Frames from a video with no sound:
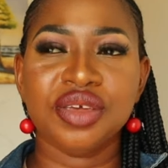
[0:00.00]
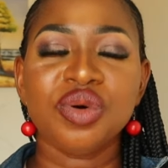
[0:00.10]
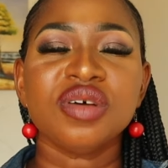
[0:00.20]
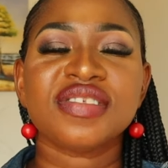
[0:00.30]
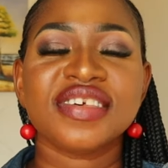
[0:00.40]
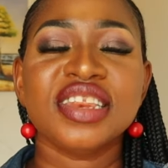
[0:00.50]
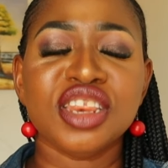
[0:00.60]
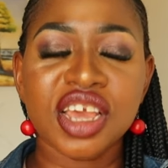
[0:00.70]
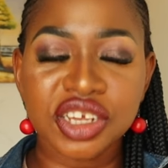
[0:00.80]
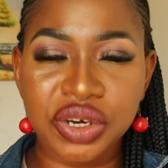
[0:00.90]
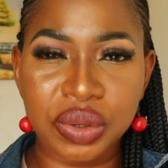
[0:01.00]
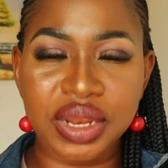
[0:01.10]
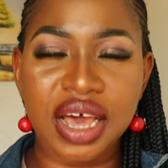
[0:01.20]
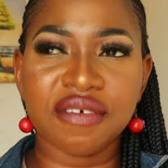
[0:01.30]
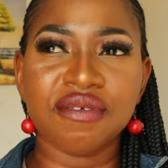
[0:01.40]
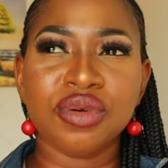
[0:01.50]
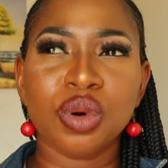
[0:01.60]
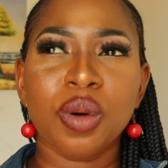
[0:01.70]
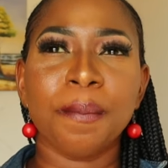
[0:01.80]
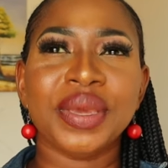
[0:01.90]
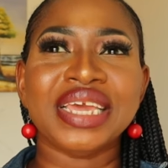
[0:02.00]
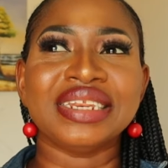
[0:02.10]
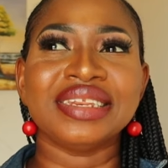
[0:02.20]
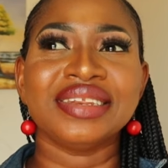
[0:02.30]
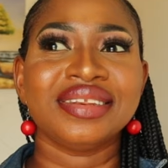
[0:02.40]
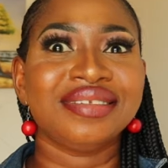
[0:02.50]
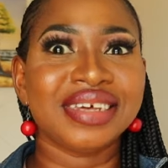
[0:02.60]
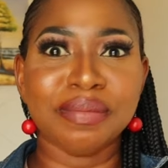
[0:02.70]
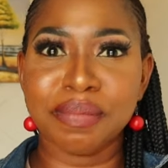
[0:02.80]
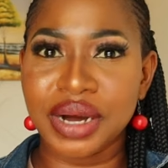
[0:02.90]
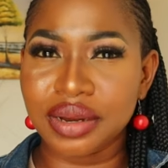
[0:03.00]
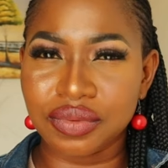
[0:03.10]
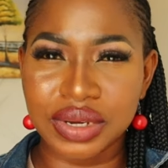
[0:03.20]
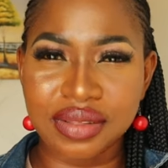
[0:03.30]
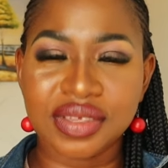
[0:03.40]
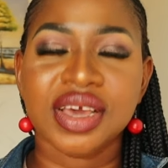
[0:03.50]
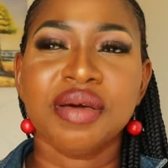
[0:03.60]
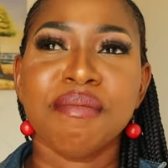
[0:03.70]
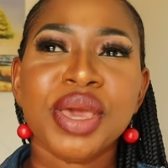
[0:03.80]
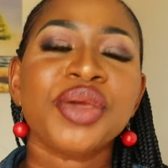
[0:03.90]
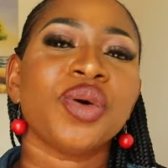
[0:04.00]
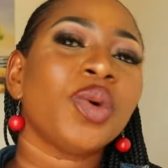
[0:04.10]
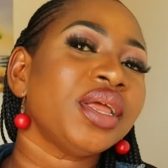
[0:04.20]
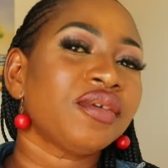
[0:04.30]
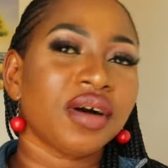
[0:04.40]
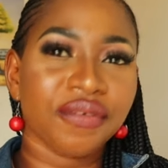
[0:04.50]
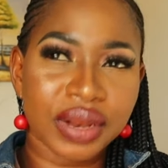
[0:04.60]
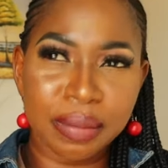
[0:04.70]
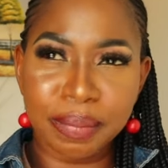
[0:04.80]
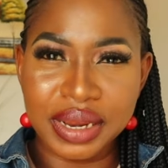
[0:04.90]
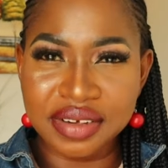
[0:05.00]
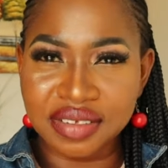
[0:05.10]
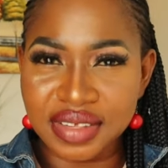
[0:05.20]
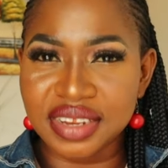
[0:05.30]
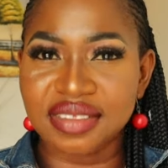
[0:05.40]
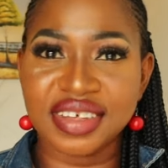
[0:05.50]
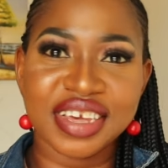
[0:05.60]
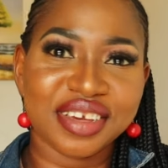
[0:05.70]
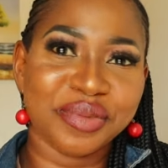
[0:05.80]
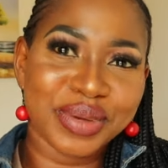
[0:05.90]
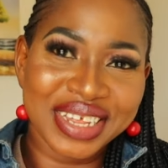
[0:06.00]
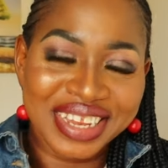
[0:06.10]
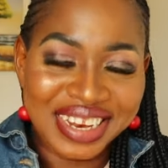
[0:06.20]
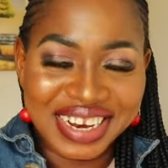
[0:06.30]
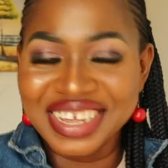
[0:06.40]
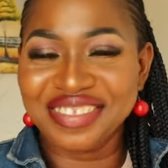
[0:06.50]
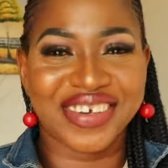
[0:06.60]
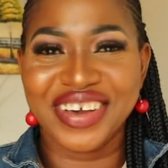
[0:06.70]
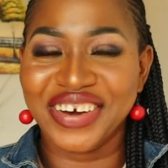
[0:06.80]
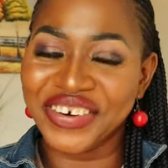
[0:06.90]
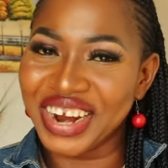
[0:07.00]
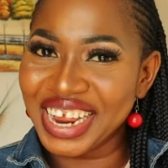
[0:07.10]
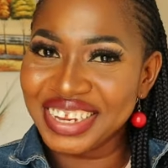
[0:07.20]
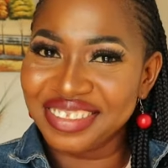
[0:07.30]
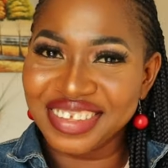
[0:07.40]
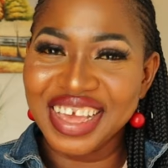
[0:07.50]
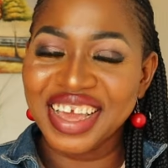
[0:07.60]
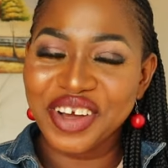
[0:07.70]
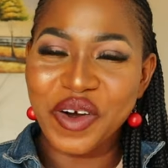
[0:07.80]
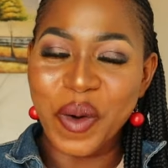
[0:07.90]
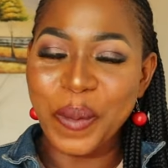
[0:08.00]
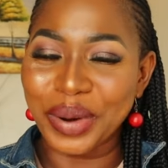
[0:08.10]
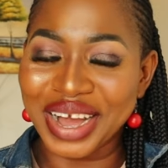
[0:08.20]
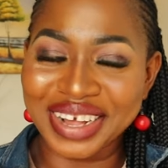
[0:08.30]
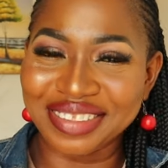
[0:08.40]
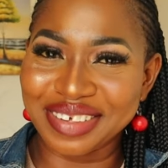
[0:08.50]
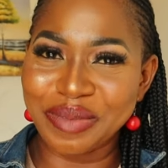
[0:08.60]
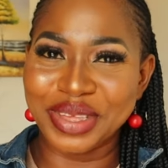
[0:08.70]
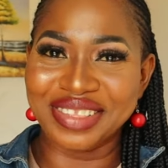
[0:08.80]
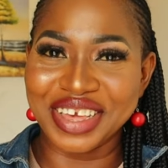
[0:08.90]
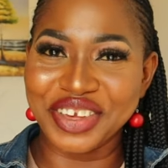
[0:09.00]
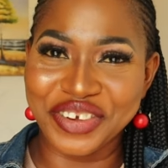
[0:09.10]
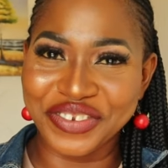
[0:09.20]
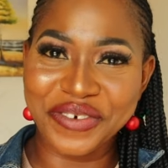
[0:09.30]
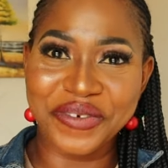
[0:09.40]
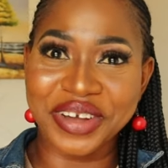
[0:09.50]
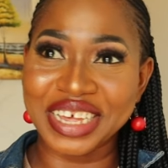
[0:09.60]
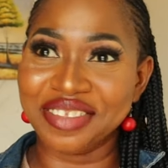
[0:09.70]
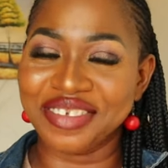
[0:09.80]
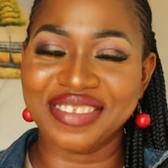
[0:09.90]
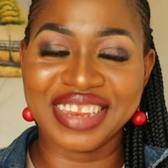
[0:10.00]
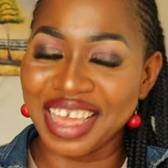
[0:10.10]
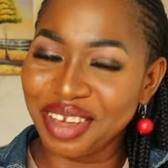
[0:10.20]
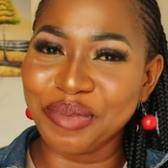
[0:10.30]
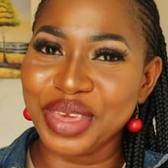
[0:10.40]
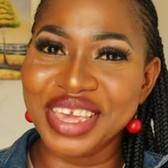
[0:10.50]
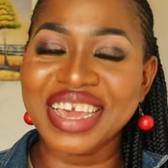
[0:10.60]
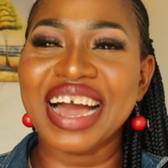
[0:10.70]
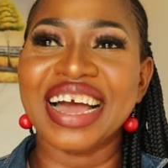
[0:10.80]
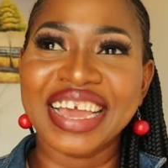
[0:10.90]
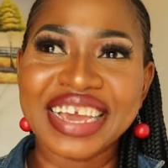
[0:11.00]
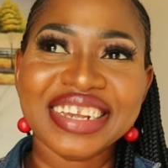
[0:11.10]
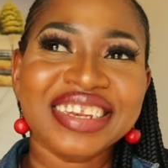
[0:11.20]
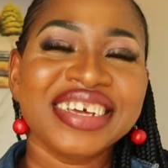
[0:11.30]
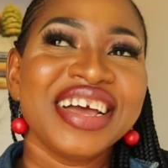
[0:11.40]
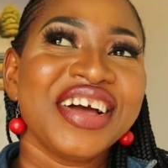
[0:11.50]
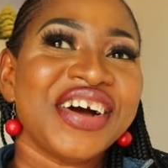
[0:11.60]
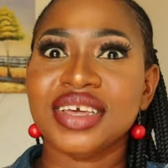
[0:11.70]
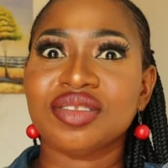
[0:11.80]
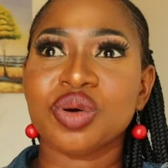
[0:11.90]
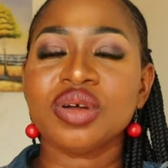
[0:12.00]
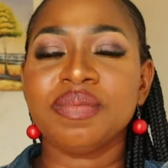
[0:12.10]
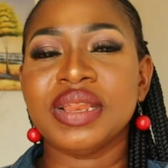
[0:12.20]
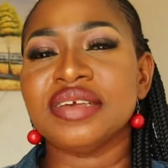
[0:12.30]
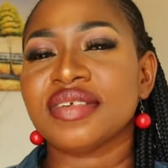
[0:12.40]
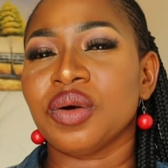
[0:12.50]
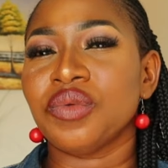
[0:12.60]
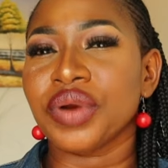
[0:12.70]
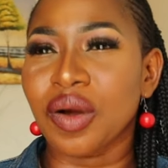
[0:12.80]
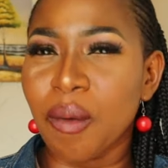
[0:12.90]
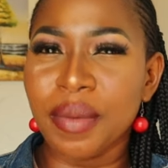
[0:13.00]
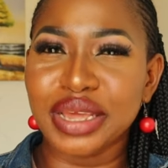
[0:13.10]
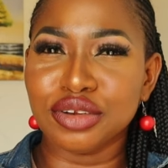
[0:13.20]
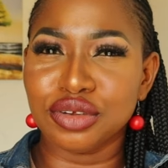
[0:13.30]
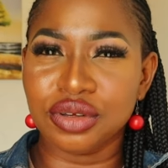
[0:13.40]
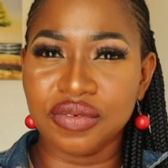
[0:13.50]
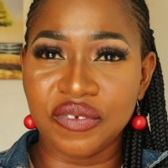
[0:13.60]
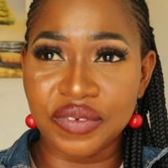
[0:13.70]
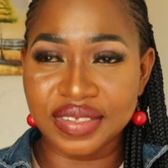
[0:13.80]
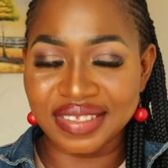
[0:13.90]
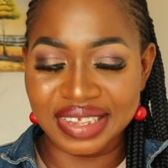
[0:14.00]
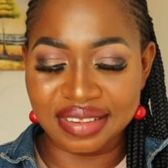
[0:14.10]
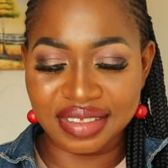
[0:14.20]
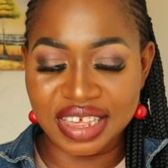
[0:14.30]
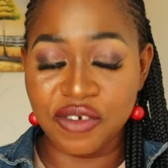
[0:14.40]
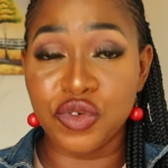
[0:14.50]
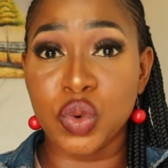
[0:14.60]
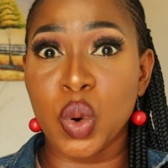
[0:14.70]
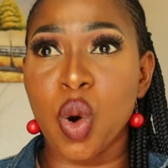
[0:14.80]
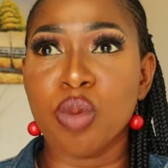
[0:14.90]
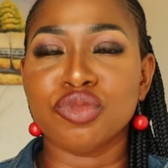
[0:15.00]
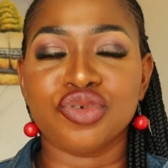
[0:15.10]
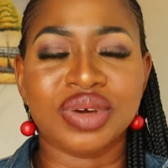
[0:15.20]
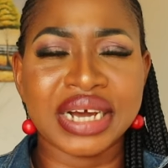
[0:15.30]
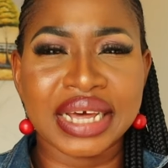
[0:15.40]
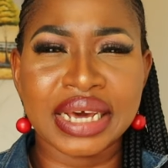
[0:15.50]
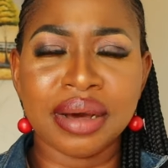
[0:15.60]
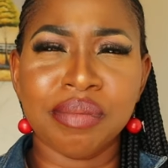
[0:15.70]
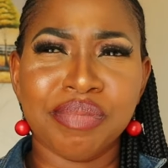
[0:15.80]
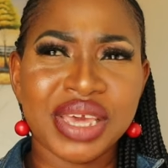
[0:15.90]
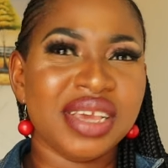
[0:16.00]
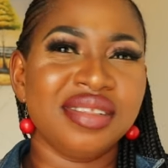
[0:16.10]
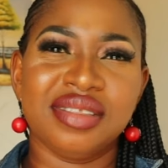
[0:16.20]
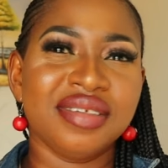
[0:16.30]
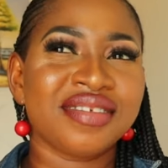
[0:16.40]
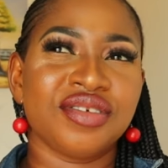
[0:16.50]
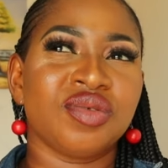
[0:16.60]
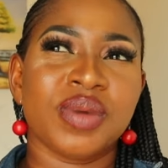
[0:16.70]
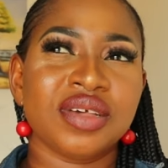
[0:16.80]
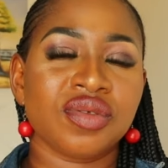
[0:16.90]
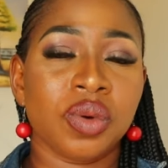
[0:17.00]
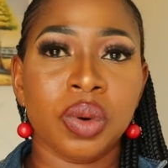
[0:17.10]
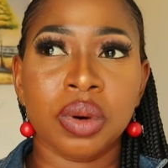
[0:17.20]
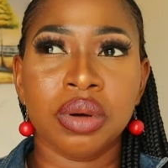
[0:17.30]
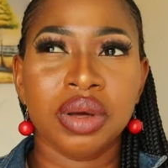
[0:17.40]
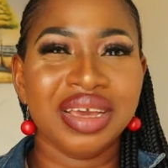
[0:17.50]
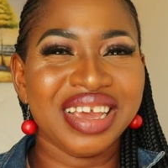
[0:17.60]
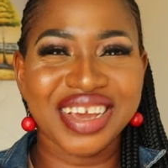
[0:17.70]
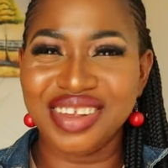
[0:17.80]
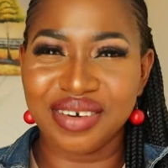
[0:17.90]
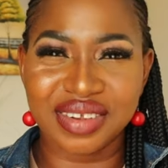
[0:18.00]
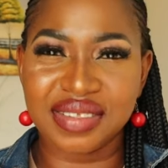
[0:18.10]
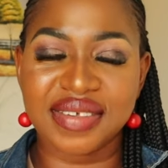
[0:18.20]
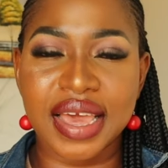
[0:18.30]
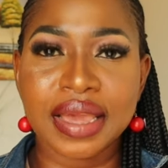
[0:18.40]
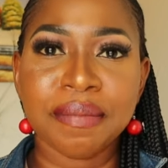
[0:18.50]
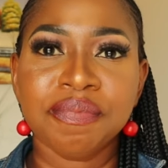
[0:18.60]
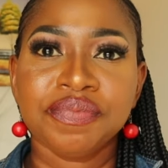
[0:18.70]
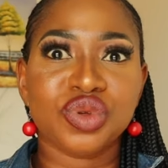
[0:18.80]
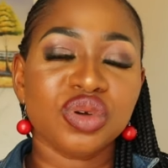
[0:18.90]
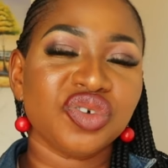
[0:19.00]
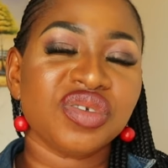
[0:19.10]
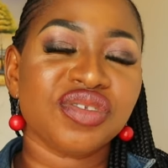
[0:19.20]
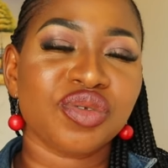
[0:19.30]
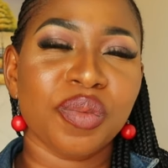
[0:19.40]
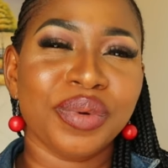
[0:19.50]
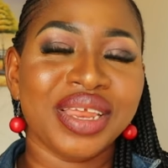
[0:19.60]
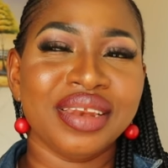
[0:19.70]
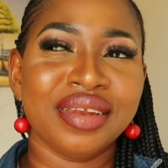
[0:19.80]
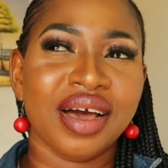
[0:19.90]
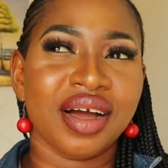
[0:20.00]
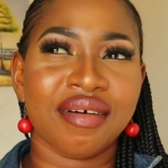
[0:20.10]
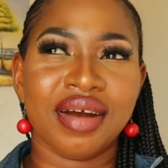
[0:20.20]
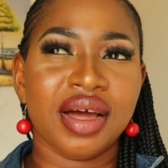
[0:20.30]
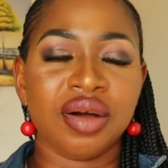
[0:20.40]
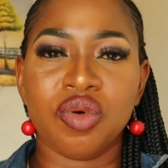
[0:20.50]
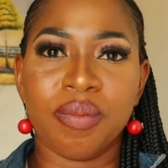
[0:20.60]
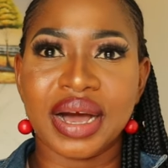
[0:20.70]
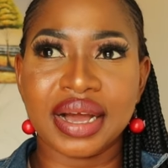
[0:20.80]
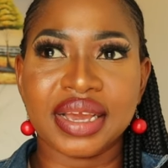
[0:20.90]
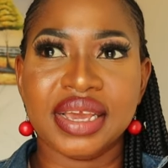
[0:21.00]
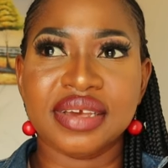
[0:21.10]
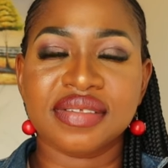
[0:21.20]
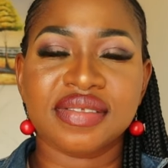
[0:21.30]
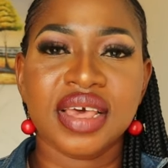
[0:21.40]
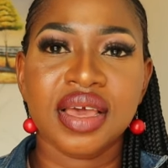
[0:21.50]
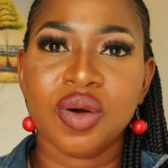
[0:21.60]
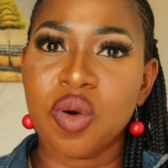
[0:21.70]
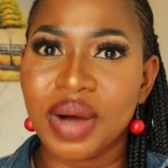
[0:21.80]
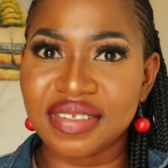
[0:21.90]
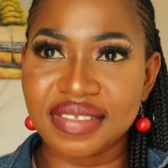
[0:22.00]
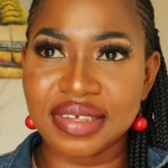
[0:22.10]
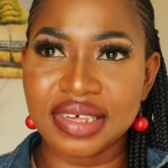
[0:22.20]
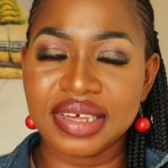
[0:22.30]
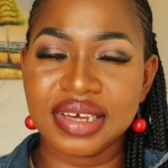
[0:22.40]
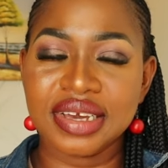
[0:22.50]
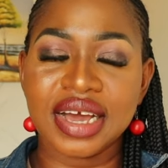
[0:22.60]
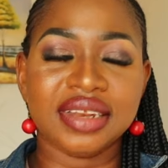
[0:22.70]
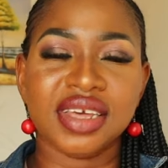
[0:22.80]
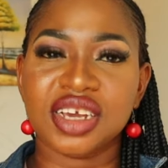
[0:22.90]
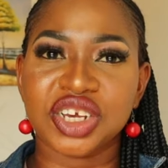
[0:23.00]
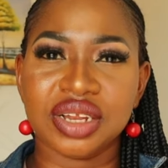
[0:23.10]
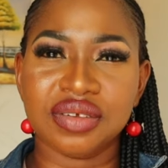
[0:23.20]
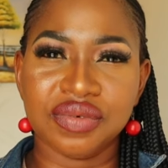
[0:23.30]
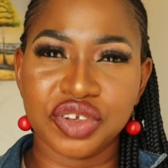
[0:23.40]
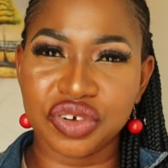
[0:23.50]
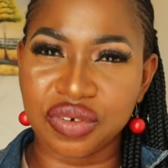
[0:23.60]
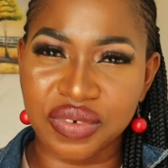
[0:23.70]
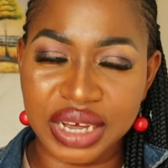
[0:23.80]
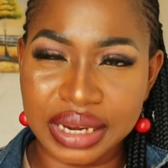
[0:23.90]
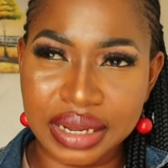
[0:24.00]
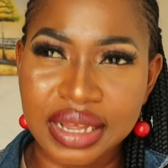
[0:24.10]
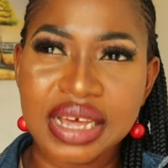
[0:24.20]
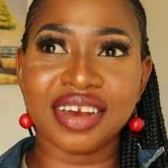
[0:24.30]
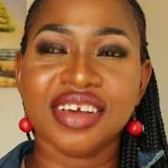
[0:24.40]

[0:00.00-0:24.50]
You want to see nature that have not been tempered with, make your way to Afram Plains and thank me later, all right? Come back and tell me thank you. Don't forget to thank me ahead. The third place I would recommend you visit if you come to Ghana, be it this Christmas or any other time, don't just stop in Accra and go back, is Kumasi. at the Ashanti region of Ghana.